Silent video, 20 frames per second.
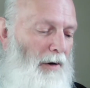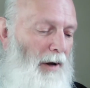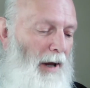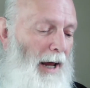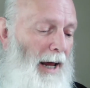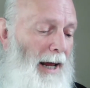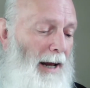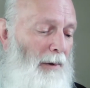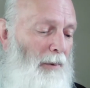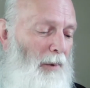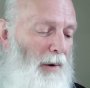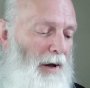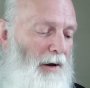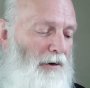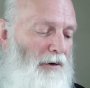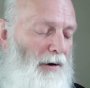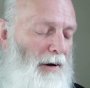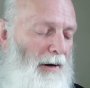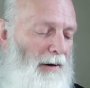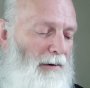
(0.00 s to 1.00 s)
in
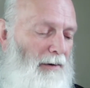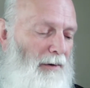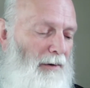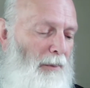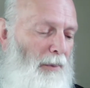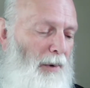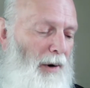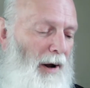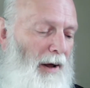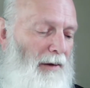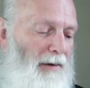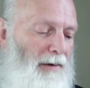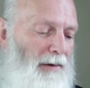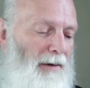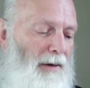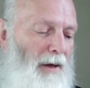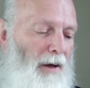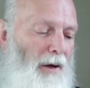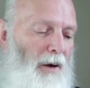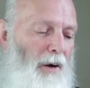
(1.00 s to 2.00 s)
which is the breath
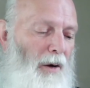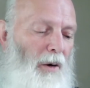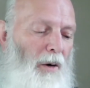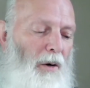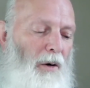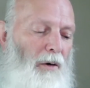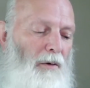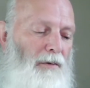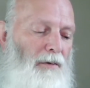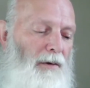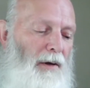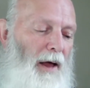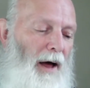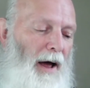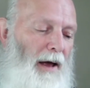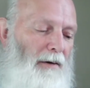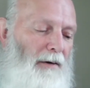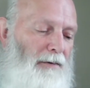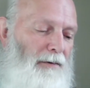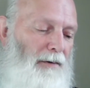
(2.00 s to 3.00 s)
of
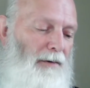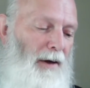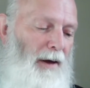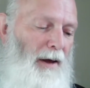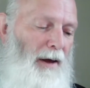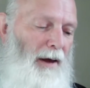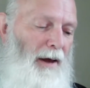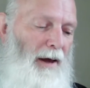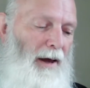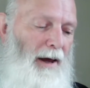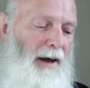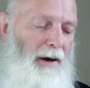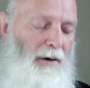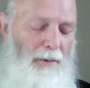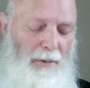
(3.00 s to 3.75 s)
life. It